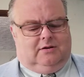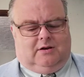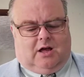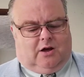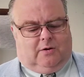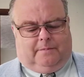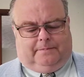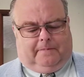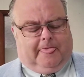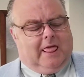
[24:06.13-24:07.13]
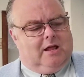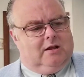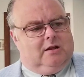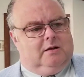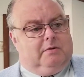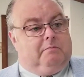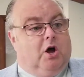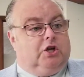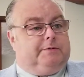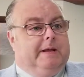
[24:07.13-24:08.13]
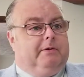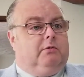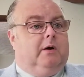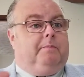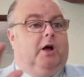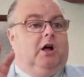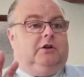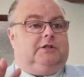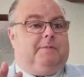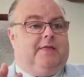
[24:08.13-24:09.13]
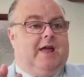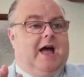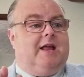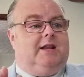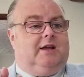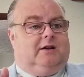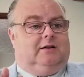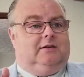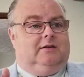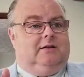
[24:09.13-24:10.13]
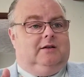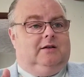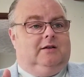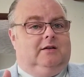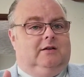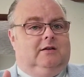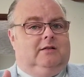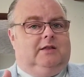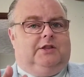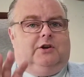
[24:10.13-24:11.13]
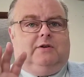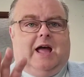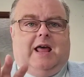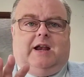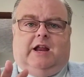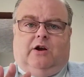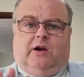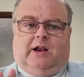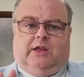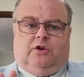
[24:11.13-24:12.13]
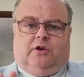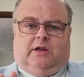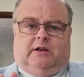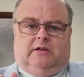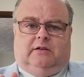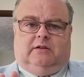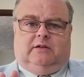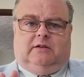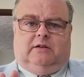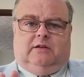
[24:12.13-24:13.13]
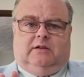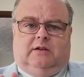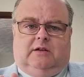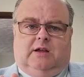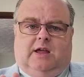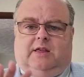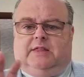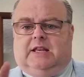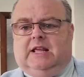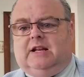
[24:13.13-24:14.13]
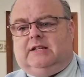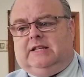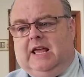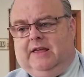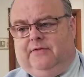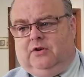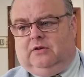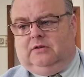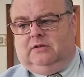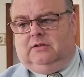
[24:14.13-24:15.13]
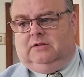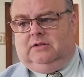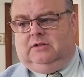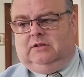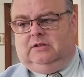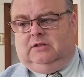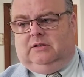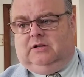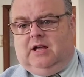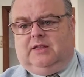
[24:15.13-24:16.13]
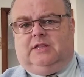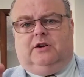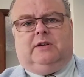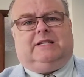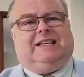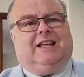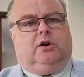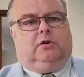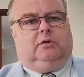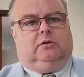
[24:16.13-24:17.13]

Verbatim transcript: No. But most people are repulsed by the idea that they're not inherently good and that they need a Savior and that they're a sinner.